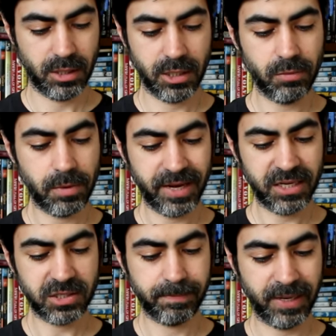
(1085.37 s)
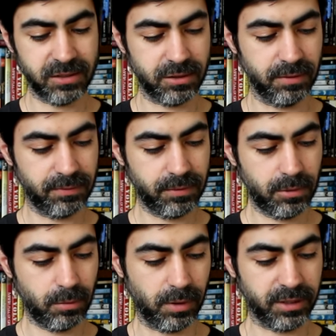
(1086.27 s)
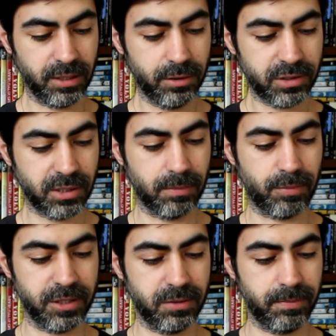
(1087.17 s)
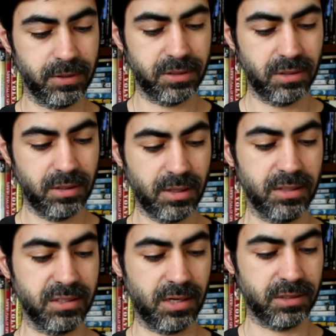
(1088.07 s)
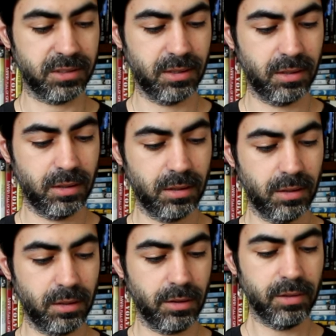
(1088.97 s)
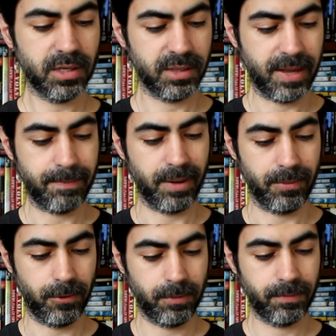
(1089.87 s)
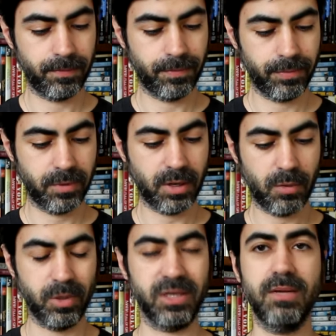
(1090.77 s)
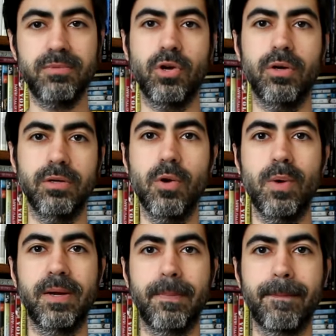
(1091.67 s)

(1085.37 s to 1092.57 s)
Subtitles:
He remains pensive while he looks at the precipice and says, "Look at that pebble, how it keeps on going."